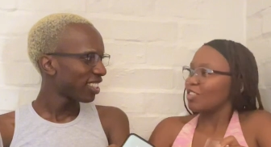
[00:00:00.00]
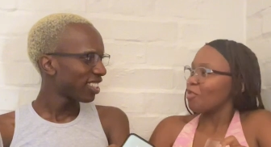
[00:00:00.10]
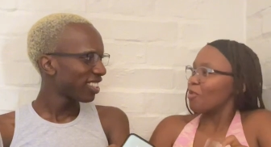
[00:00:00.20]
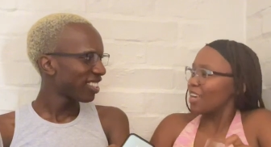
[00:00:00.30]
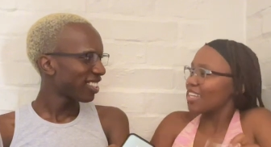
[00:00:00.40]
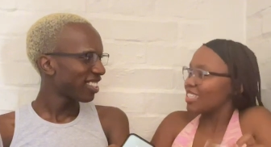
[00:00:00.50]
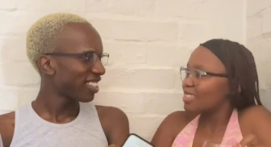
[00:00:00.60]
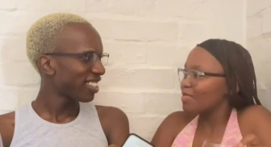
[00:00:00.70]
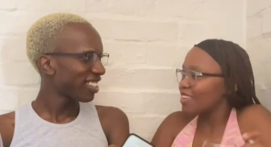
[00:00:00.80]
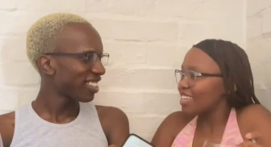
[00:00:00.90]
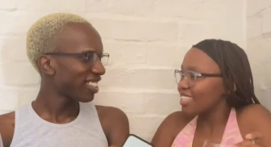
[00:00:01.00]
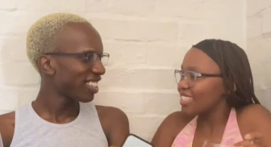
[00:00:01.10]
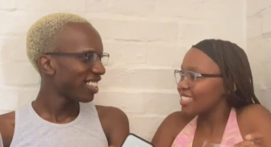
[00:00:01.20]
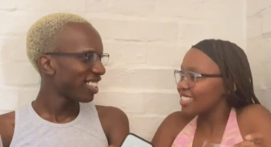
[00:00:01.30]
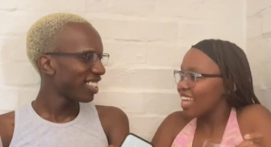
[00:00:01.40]
Speaker 1: a weird
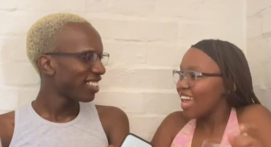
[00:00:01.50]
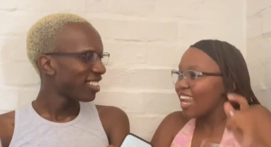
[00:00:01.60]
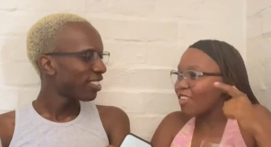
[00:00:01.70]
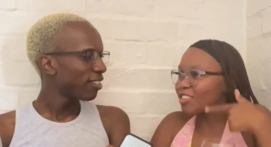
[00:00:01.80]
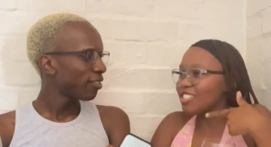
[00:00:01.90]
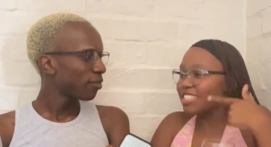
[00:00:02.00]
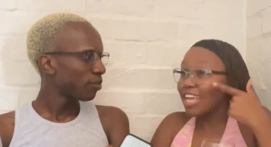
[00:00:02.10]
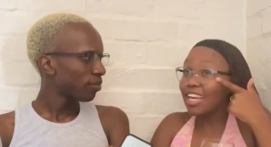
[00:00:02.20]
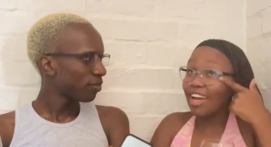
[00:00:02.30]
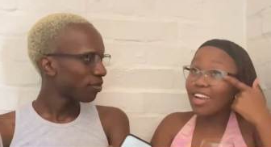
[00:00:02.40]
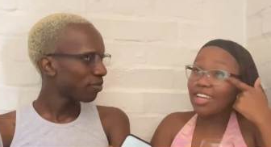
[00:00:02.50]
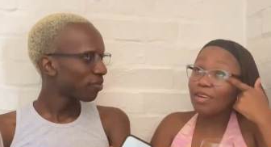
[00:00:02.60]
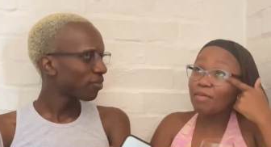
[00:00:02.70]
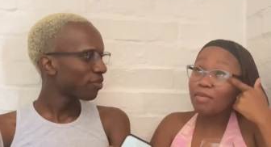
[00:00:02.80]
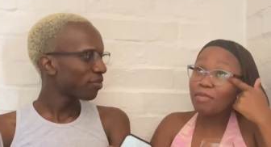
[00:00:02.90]
experience. Like what she's saying now,
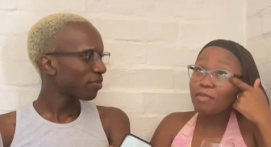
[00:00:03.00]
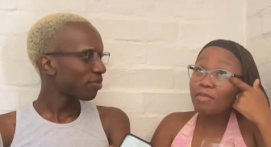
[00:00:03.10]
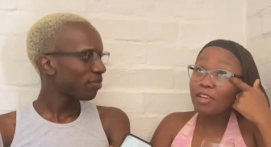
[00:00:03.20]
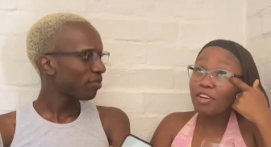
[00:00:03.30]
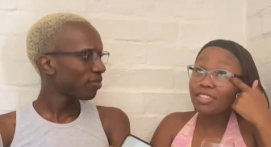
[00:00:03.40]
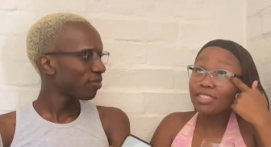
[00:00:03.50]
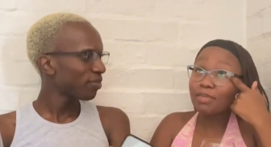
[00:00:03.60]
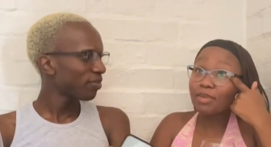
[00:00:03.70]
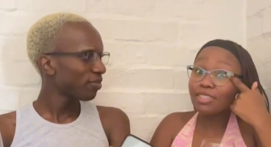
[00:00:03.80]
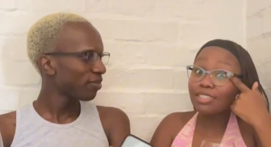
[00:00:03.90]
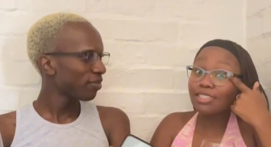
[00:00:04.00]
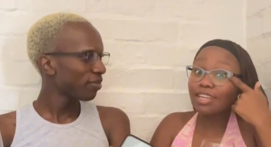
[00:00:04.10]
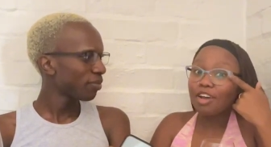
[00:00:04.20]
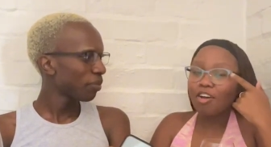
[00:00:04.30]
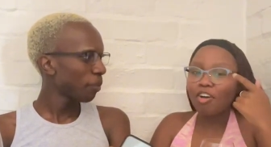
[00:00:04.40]
like people from Leo are just a bit
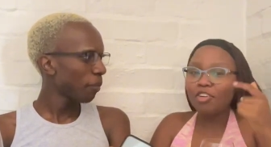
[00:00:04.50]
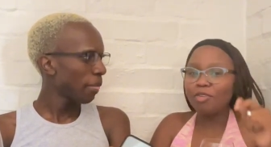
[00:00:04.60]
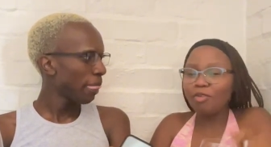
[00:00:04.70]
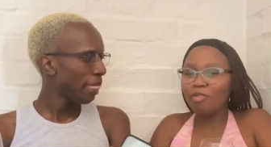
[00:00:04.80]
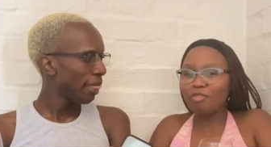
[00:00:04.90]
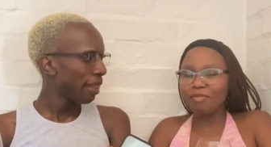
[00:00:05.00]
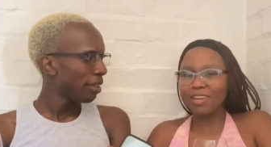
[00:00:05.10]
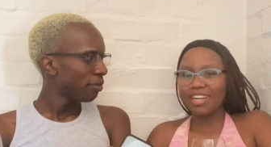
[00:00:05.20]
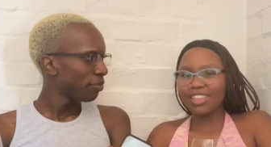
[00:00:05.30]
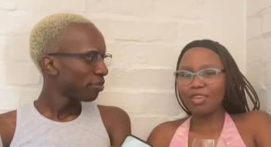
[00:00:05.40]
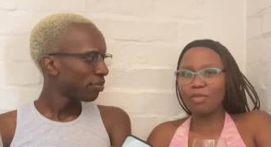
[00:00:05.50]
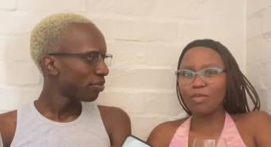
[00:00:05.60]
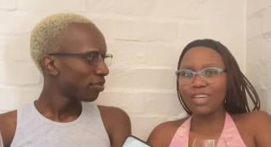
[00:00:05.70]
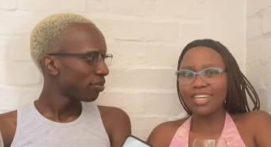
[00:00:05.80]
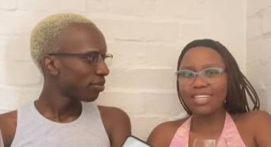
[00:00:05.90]
on and off, man. Like they
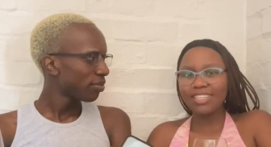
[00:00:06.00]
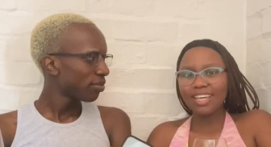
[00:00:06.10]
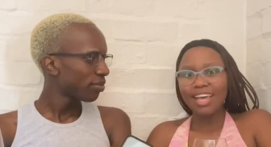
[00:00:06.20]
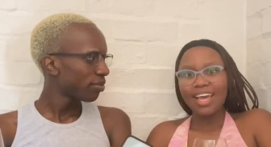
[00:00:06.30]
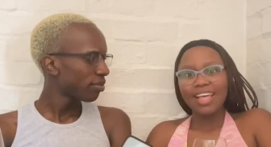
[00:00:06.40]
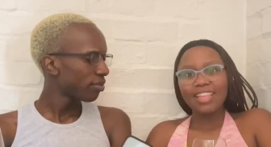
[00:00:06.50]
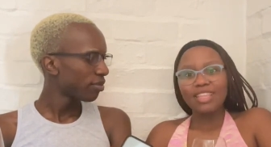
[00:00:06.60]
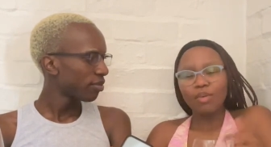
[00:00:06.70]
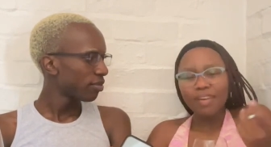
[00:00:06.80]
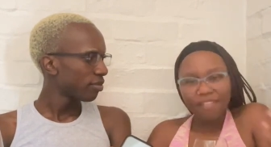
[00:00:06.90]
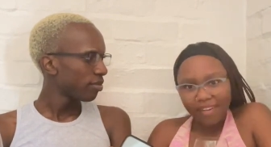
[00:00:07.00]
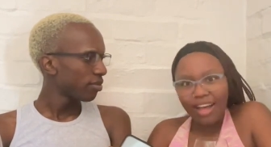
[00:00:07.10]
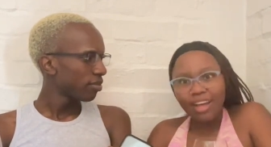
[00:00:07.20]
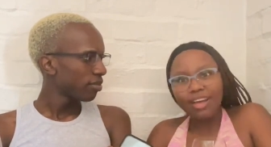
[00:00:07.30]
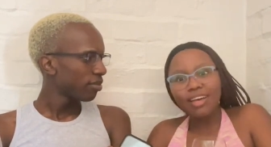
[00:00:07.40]
weird. They wanna
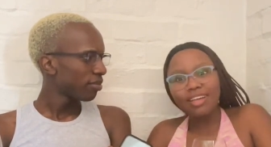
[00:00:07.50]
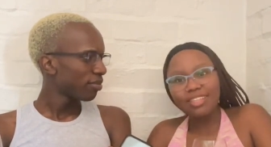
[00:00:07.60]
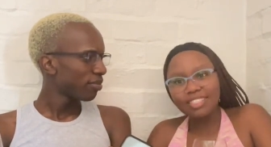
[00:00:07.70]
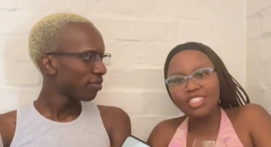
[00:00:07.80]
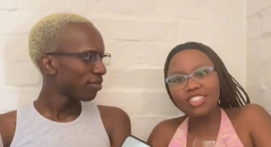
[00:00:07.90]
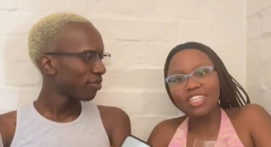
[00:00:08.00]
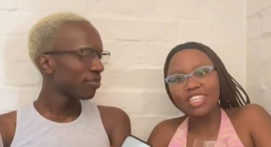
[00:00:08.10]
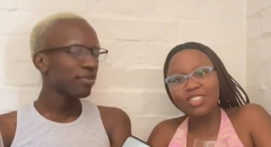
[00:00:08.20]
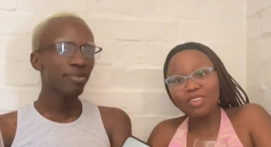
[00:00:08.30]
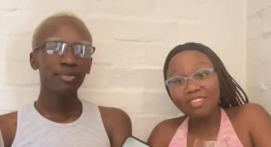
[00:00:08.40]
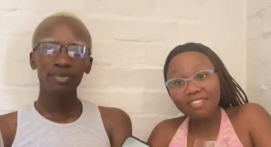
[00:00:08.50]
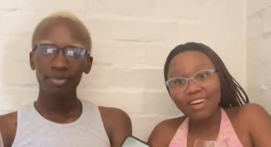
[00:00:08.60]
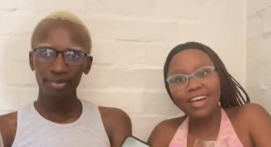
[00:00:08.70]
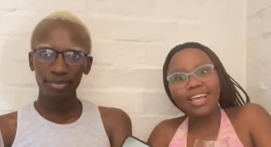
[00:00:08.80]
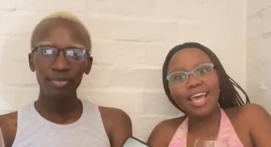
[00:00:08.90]
fuck, essentially. They just wanna
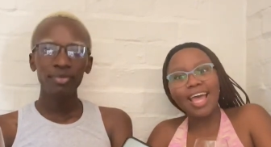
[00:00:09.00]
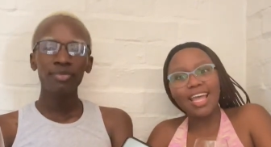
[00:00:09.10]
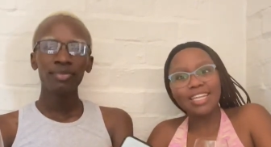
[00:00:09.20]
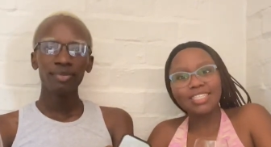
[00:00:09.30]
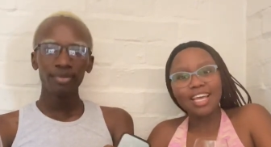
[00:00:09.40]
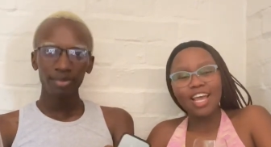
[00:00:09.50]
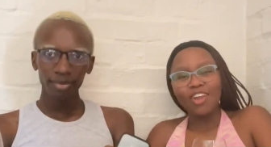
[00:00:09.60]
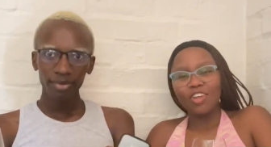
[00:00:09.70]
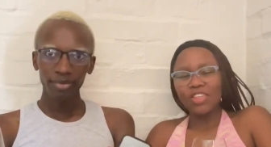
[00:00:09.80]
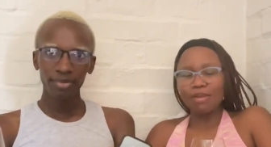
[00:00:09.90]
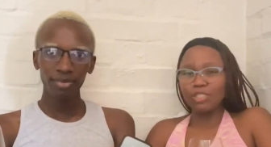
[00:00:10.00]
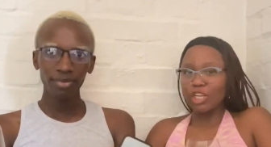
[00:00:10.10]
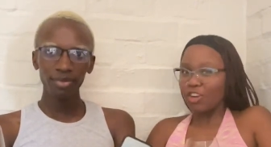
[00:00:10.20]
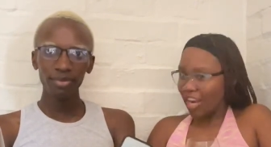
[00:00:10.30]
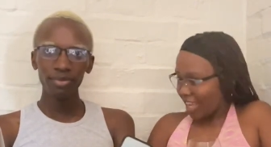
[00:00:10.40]
fuck. And not that I'm
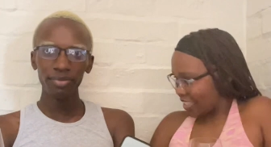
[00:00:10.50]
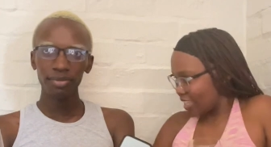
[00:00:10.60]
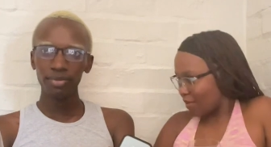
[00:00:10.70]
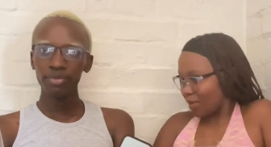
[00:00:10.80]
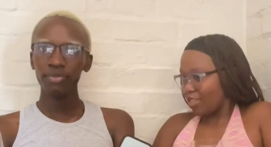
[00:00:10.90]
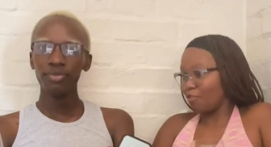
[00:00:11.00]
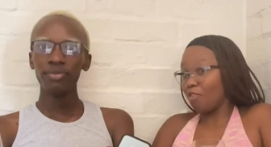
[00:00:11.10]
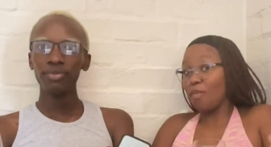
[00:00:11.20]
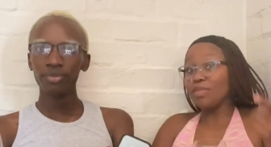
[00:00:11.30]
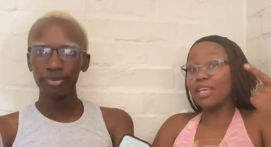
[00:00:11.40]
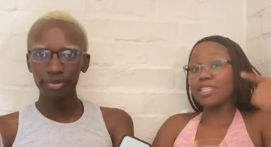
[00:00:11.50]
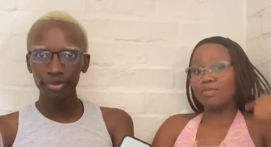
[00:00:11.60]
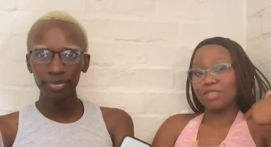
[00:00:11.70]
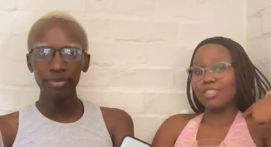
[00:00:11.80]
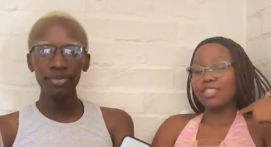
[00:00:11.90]
generalizing, but from the
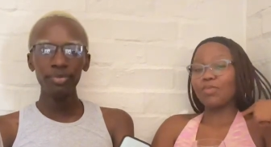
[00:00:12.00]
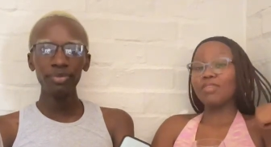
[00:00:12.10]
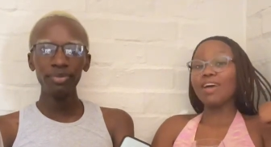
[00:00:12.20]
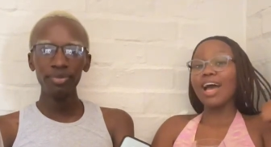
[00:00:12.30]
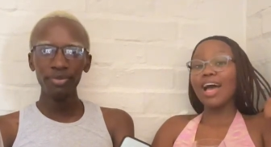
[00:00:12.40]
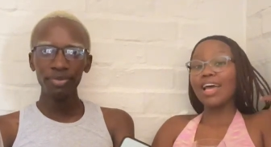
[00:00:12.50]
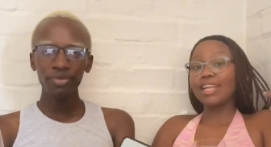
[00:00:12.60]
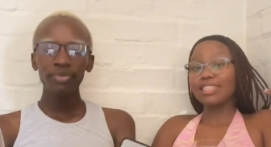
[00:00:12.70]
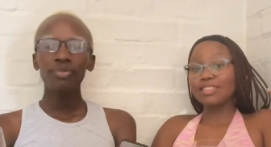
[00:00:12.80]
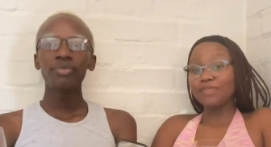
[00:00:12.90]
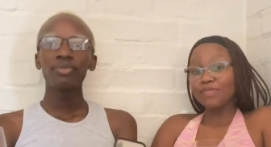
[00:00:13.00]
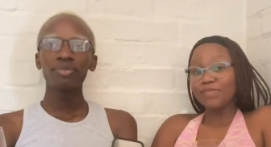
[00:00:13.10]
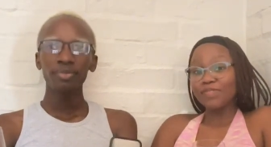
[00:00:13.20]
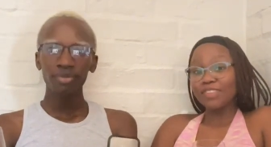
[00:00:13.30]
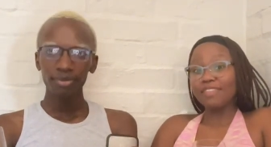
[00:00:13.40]
experiences that we've had,
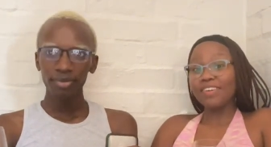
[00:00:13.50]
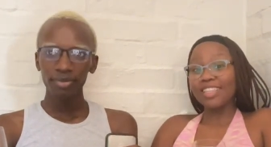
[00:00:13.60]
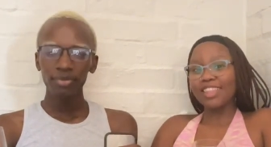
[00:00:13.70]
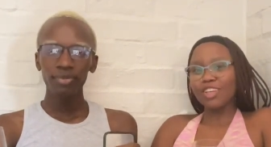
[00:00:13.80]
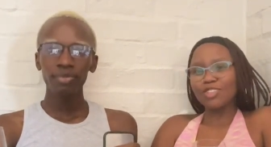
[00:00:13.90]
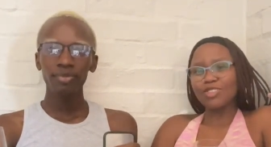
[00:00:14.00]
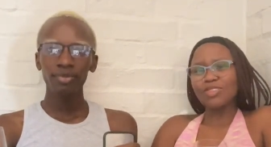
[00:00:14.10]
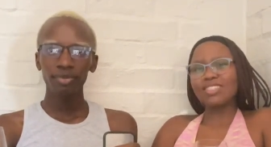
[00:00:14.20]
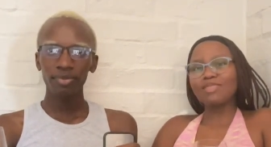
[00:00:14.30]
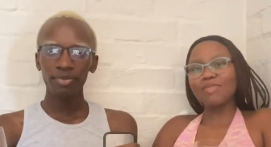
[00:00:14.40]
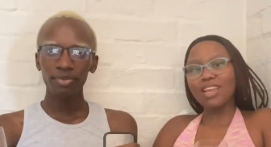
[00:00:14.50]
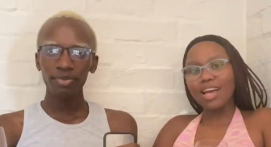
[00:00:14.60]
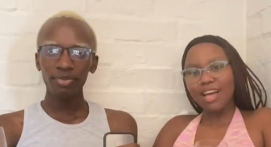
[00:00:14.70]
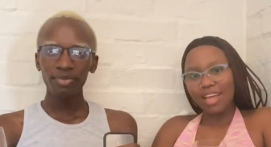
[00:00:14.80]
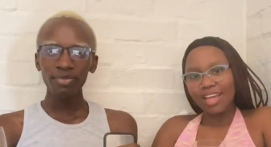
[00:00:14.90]
the mm. fact that they are so similar.